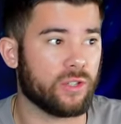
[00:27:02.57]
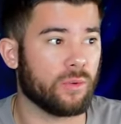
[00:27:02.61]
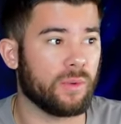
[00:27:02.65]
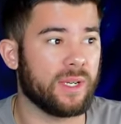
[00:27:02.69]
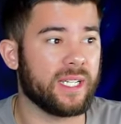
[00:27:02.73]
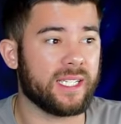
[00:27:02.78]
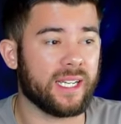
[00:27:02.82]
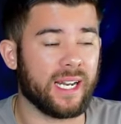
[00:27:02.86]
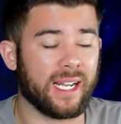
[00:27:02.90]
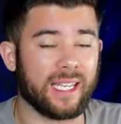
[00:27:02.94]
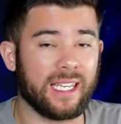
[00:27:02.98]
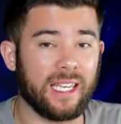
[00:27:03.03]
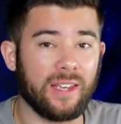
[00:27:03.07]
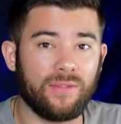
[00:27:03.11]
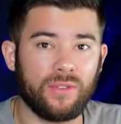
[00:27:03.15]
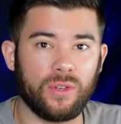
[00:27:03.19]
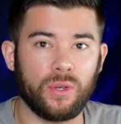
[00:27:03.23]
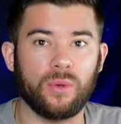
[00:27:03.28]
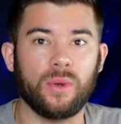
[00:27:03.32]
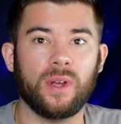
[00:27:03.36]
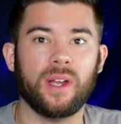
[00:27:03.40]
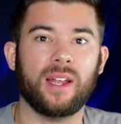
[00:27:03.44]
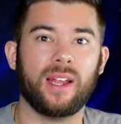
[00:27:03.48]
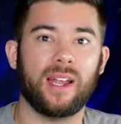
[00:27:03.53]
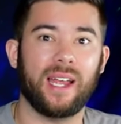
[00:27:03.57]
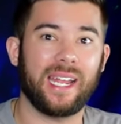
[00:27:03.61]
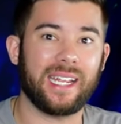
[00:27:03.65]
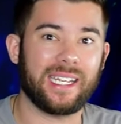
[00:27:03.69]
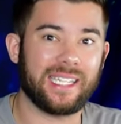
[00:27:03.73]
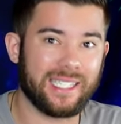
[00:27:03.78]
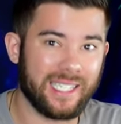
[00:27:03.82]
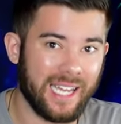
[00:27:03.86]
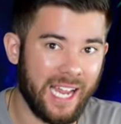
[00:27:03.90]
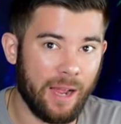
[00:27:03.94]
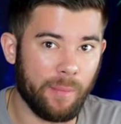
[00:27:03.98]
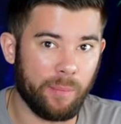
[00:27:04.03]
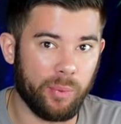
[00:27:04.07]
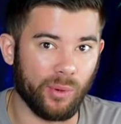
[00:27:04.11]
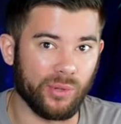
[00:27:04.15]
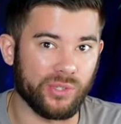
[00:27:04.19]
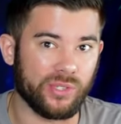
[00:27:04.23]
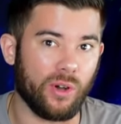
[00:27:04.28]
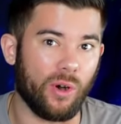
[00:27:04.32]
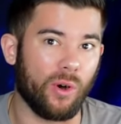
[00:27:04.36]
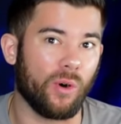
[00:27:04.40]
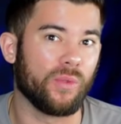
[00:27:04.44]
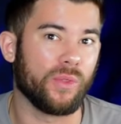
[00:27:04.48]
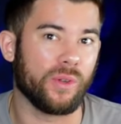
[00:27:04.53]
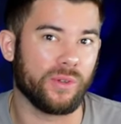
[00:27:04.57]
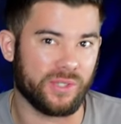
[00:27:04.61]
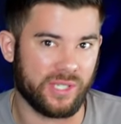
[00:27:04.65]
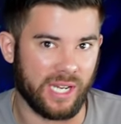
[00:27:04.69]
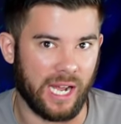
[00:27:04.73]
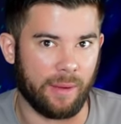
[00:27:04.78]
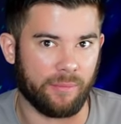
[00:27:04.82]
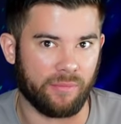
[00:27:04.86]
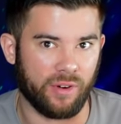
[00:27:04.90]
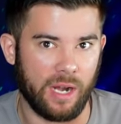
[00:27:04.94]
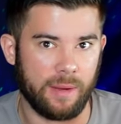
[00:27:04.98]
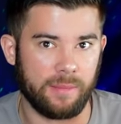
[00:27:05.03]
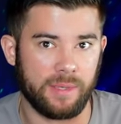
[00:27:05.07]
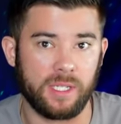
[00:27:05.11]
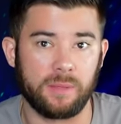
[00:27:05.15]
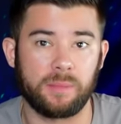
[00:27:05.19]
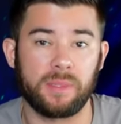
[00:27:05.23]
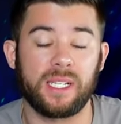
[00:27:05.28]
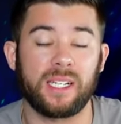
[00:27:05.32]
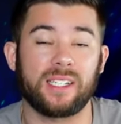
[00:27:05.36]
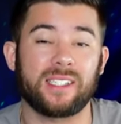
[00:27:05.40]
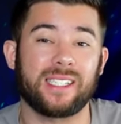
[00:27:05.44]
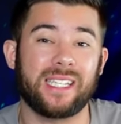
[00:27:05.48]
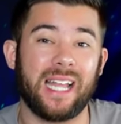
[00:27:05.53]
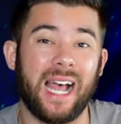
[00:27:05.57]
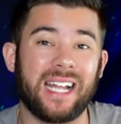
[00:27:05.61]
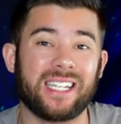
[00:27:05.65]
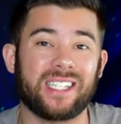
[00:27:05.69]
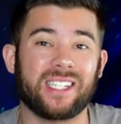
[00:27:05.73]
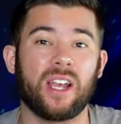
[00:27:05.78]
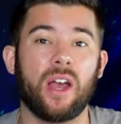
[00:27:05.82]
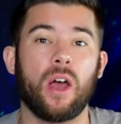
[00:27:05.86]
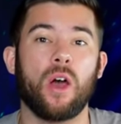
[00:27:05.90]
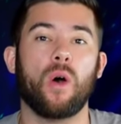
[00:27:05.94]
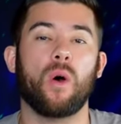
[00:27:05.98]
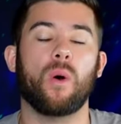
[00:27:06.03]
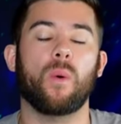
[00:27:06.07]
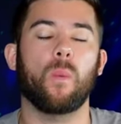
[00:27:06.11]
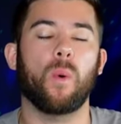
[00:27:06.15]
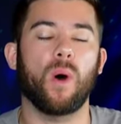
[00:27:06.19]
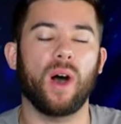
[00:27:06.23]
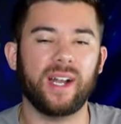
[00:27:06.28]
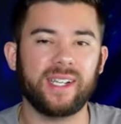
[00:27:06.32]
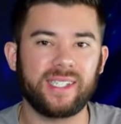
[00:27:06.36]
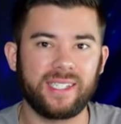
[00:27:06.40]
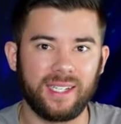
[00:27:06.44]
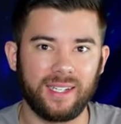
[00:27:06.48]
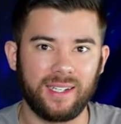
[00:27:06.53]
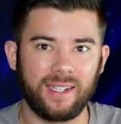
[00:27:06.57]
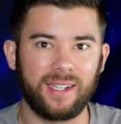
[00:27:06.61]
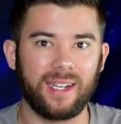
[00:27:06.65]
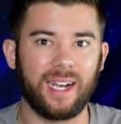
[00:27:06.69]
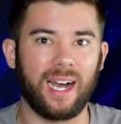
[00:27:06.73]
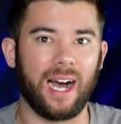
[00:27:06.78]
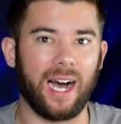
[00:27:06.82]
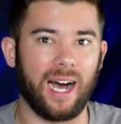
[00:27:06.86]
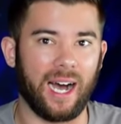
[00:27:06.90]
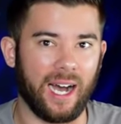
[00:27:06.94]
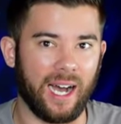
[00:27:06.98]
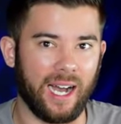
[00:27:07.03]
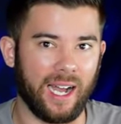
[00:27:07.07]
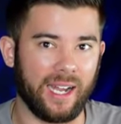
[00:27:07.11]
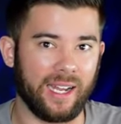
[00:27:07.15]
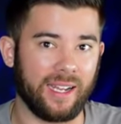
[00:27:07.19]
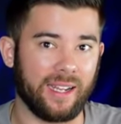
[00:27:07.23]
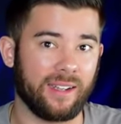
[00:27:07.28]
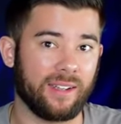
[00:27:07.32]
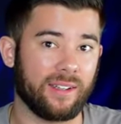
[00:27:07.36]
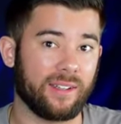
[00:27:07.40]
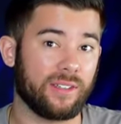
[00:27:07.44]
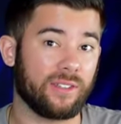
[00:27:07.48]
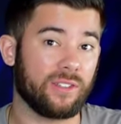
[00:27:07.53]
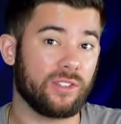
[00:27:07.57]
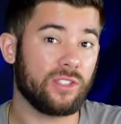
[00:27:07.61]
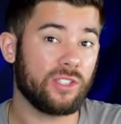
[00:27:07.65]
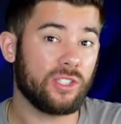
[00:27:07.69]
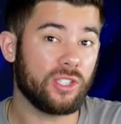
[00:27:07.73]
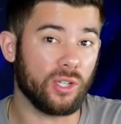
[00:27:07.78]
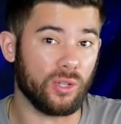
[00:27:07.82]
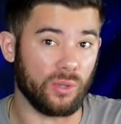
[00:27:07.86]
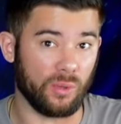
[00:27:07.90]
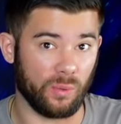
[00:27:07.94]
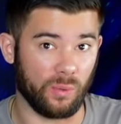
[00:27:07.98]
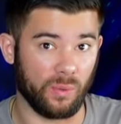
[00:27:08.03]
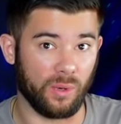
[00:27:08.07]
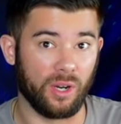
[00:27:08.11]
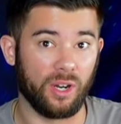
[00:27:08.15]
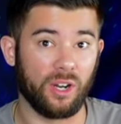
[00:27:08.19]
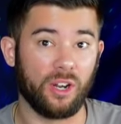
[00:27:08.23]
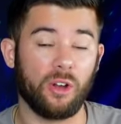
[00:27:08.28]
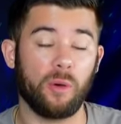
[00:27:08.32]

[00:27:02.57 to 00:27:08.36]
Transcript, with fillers: the reason I give you examples on those time frames, is because that's what I do.